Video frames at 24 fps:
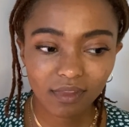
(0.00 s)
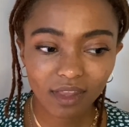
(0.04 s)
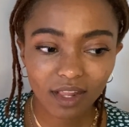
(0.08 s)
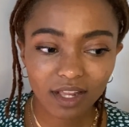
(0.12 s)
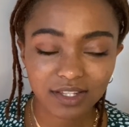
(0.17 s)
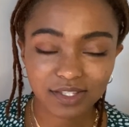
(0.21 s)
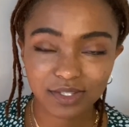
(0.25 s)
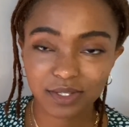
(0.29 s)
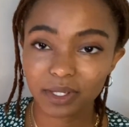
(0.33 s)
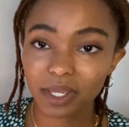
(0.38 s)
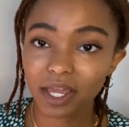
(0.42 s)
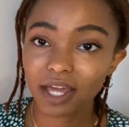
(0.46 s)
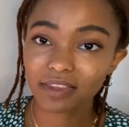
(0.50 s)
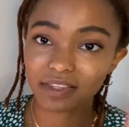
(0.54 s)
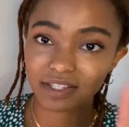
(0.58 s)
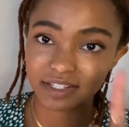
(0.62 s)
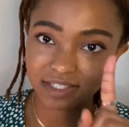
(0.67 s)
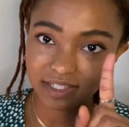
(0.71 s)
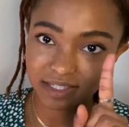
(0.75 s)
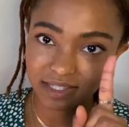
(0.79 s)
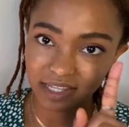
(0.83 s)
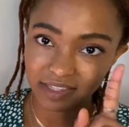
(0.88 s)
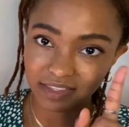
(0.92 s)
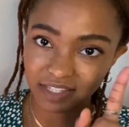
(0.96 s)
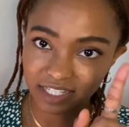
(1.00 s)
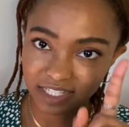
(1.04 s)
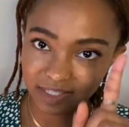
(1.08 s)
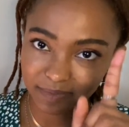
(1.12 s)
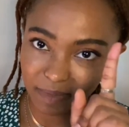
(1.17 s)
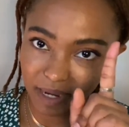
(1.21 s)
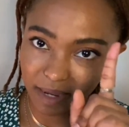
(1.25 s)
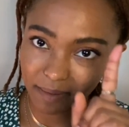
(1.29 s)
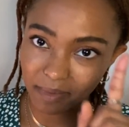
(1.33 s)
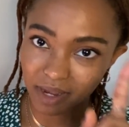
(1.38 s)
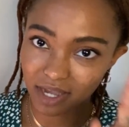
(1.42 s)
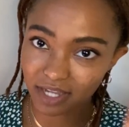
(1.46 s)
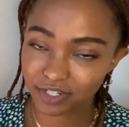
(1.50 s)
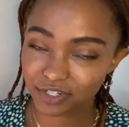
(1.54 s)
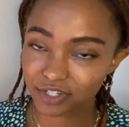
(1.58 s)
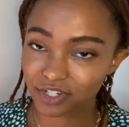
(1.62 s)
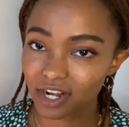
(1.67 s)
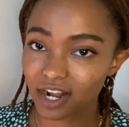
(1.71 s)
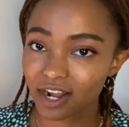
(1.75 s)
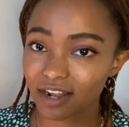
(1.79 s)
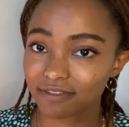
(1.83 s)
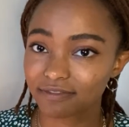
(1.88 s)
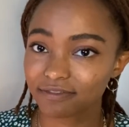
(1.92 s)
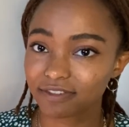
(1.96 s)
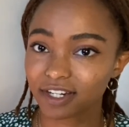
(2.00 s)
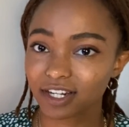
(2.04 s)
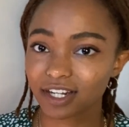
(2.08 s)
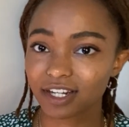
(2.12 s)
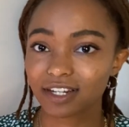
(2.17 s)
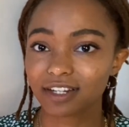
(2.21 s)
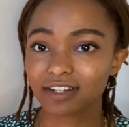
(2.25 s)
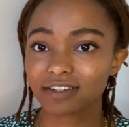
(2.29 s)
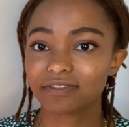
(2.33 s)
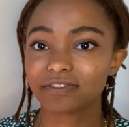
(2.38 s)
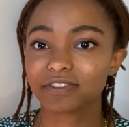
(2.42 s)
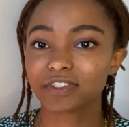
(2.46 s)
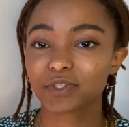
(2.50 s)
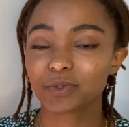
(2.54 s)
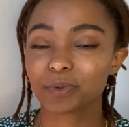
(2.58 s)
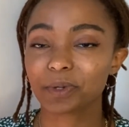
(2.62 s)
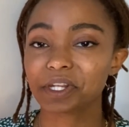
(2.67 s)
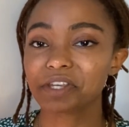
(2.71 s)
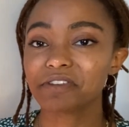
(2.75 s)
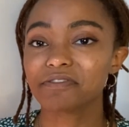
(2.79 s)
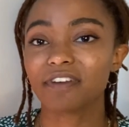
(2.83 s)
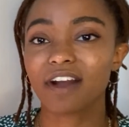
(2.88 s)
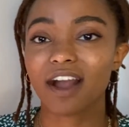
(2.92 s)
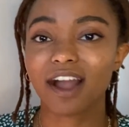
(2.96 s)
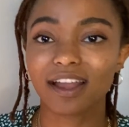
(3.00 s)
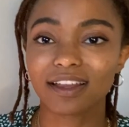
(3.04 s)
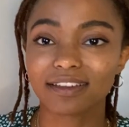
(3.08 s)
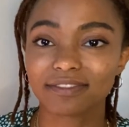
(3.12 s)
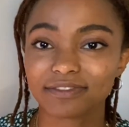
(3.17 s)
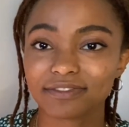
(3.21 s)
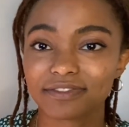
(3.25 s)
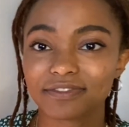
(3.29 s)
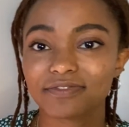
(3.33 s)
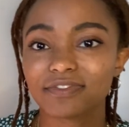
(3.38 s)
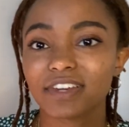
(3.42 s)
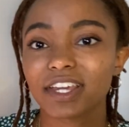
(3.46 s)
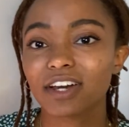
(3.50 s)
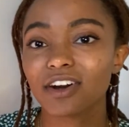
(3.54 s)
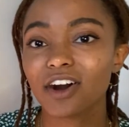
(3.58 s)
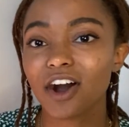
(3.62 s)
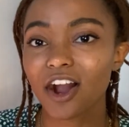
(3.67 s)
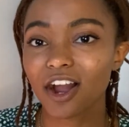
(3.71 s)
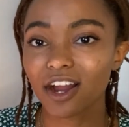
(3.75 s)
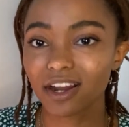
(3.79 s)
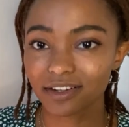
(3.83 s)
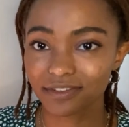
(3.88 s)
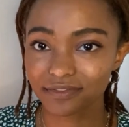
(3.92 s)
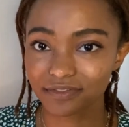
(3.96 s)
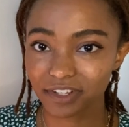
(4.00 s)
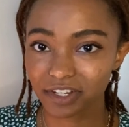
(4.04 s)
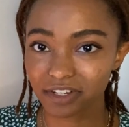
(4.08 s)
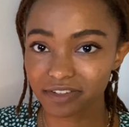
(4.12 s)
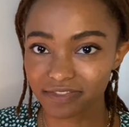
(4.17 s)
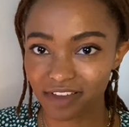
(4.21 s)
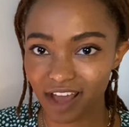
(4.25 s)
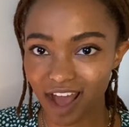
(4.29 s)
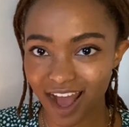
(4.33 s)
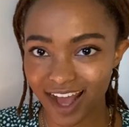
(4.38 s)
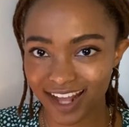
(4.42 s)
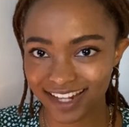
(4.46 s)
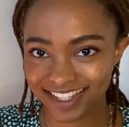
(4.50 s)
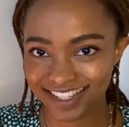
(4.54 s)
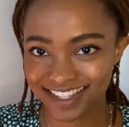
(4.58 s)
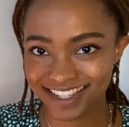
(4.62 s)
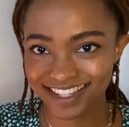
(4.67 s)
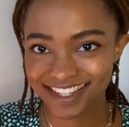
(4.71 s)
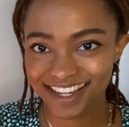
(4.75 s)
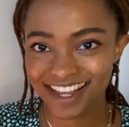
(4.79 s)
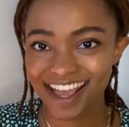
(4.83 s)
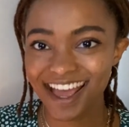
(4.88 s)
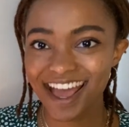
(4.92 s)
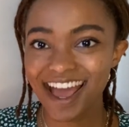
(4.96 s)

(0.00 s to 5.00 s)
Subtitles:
So yeah, that's my mantra for 25. Fail hard, fail fast.